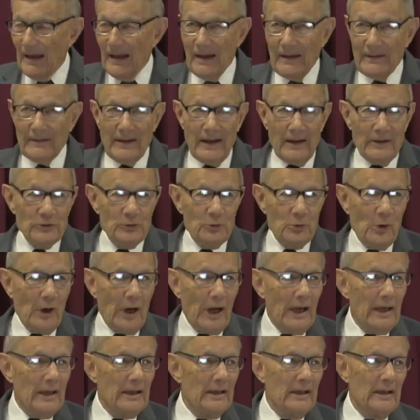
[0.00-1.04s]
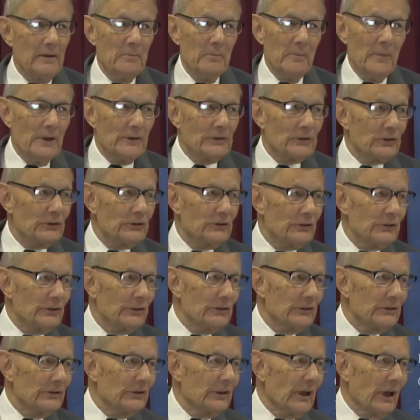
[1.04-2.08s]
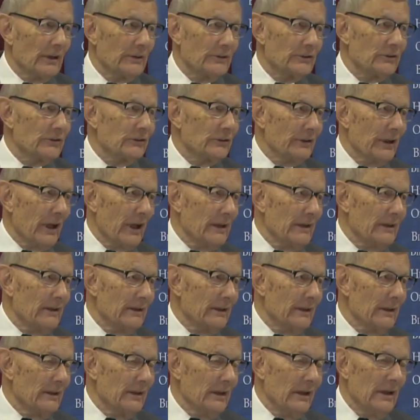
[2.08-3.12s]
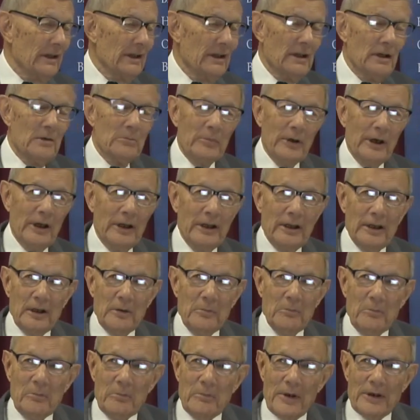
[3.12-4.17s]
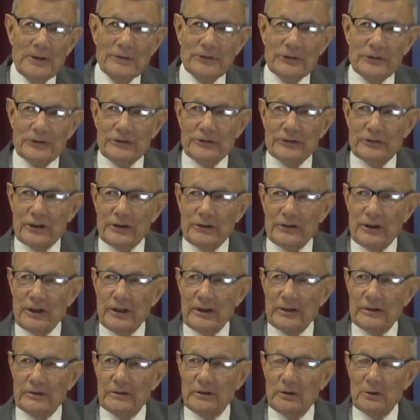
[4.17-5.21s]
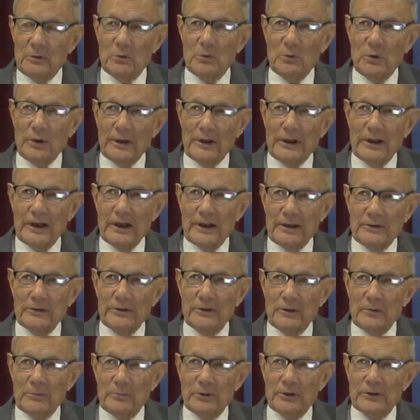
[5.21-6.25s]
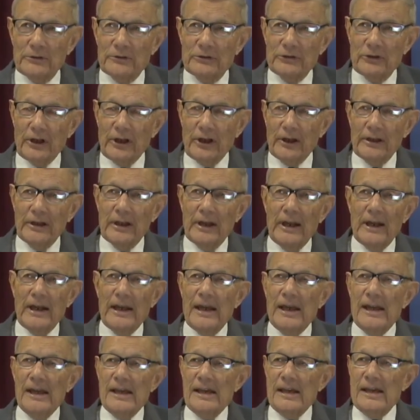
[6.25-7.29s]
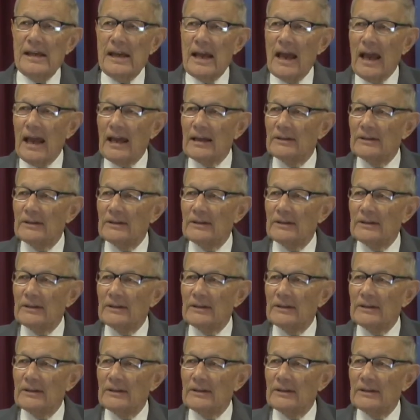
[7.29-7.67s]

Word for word: And that's why he misses it, not slightly, but he misses the deal 100%. He